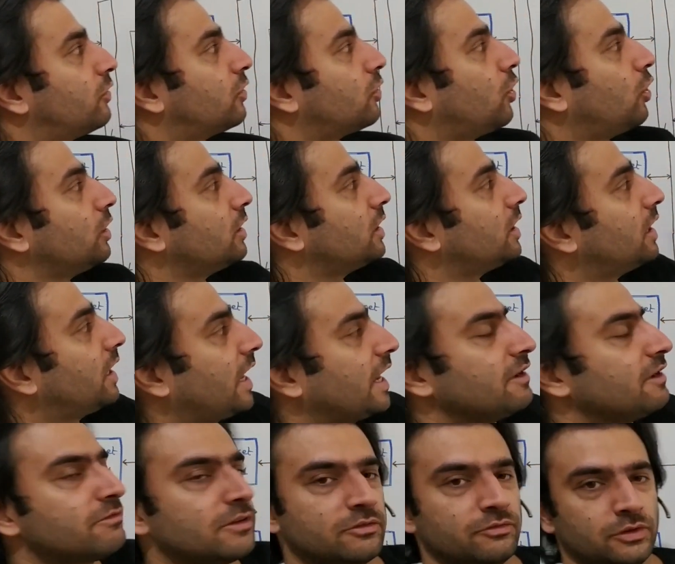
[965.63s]
for all the
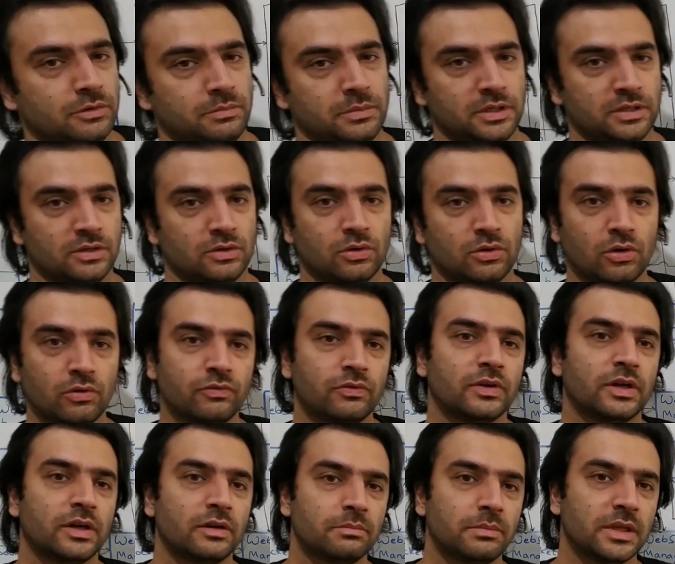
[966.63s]
live information of
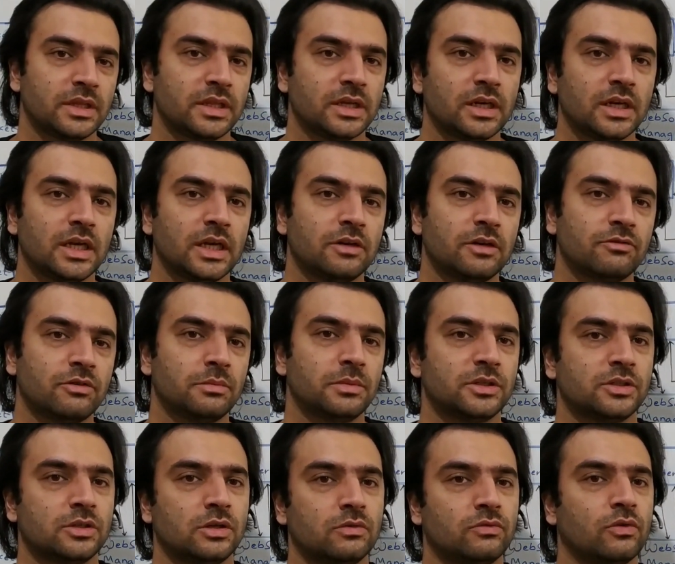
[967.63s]
basically
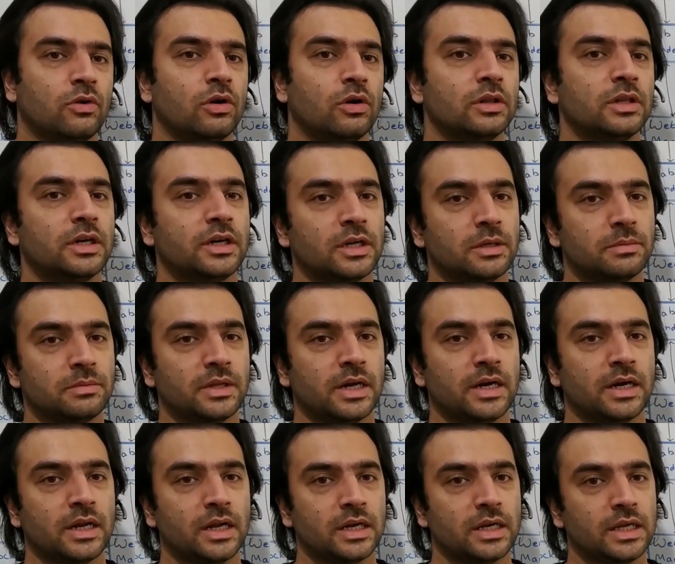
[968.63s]
information of all the trips
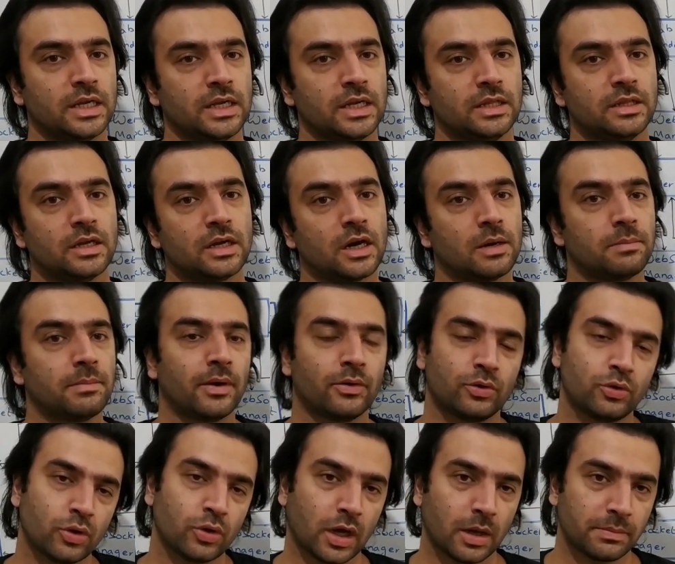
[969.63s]
that are either about
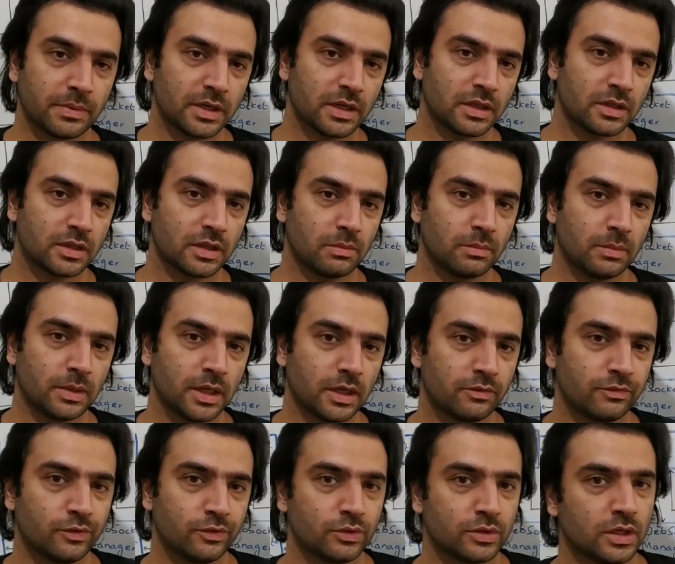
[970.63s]
to happen in some near
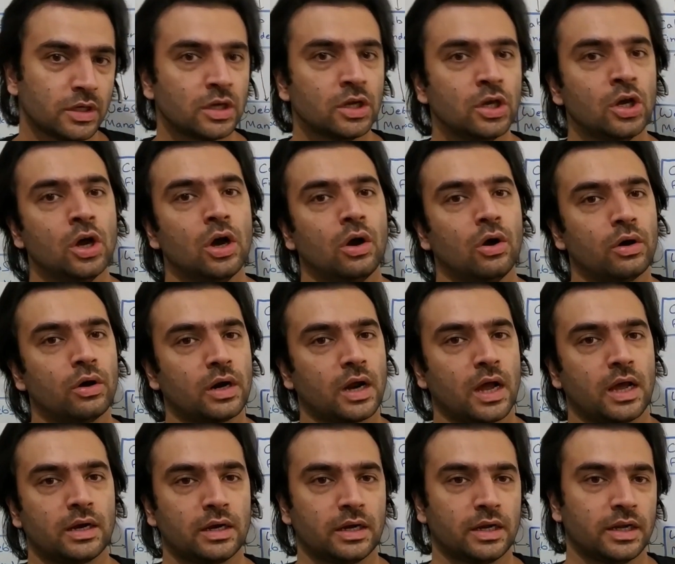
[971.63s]
future or
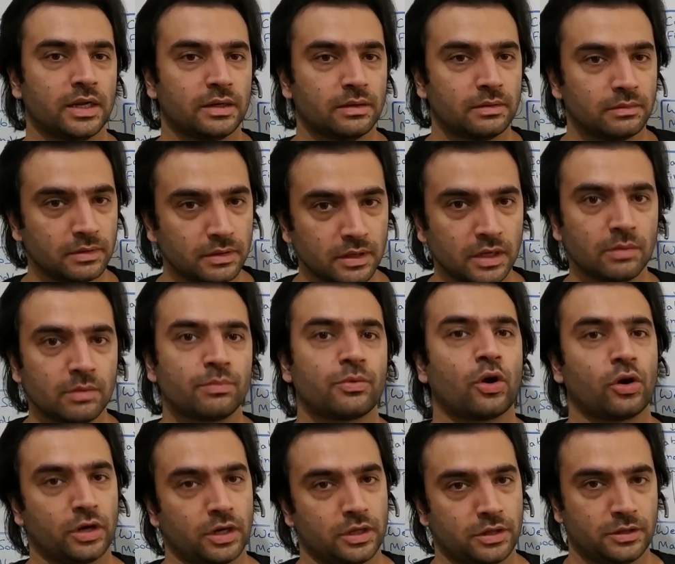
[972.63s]
are in
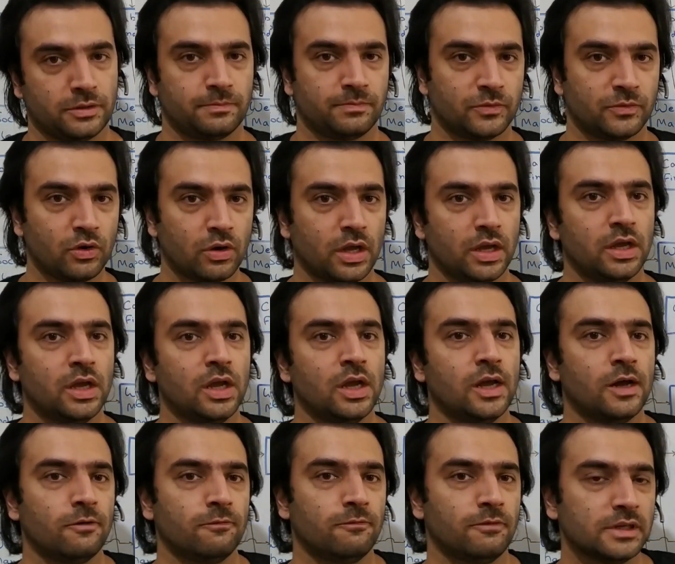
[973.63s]
progress. Okay,
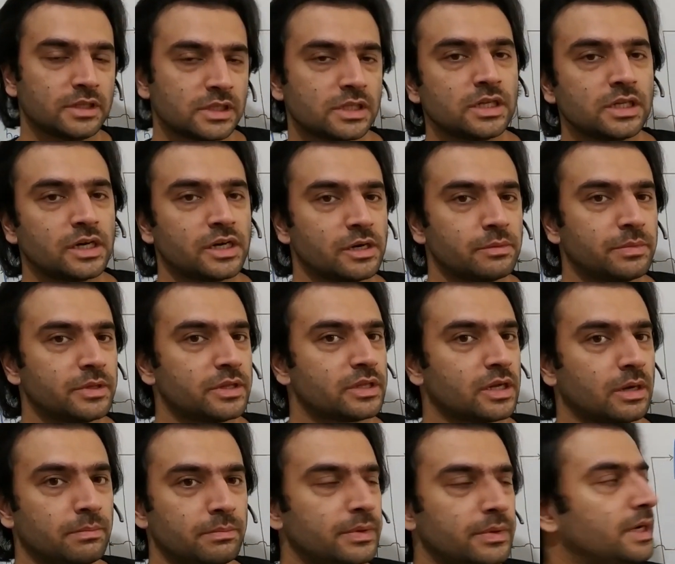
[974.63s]
once the trip is
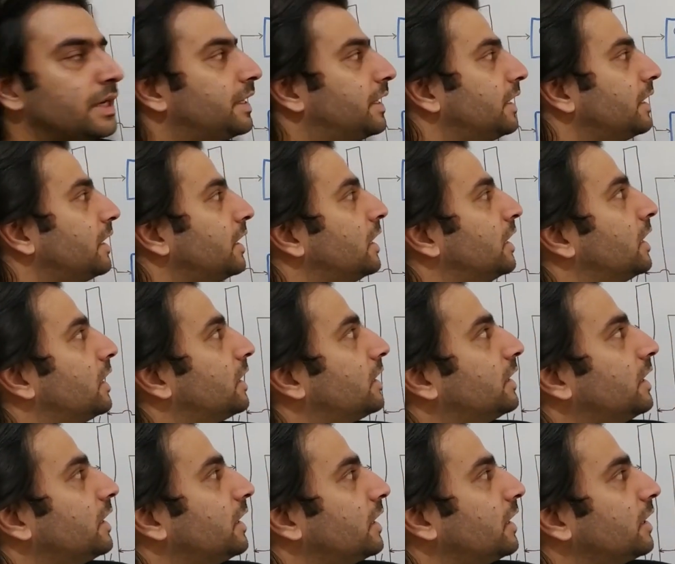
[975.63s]
completed,
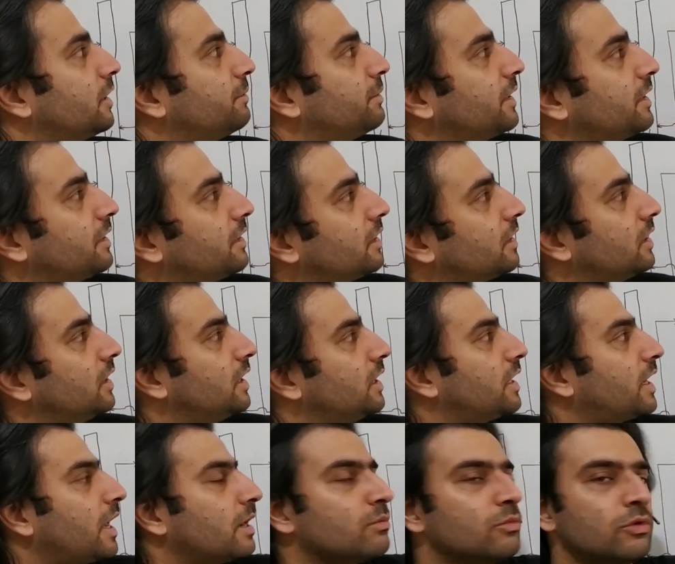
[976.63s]
then it basically
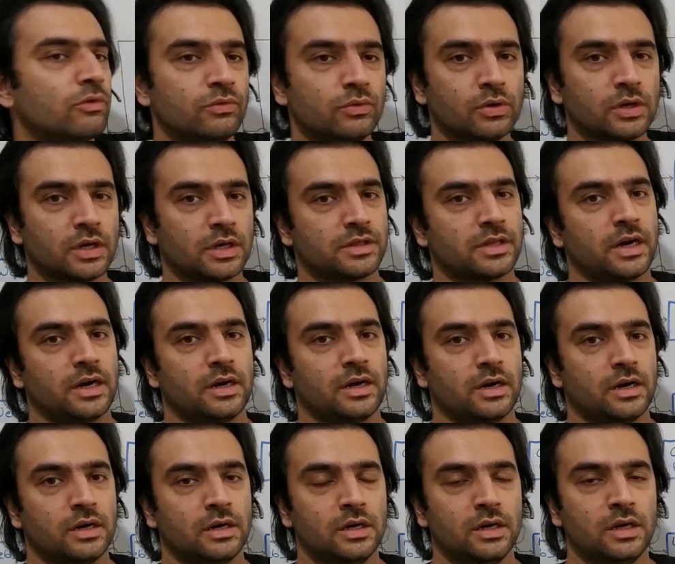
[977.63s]
can move to
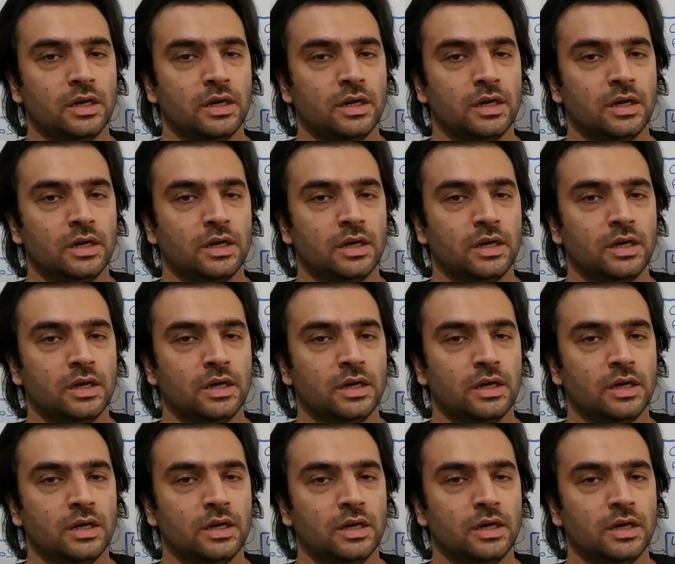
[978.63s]
Cassandra.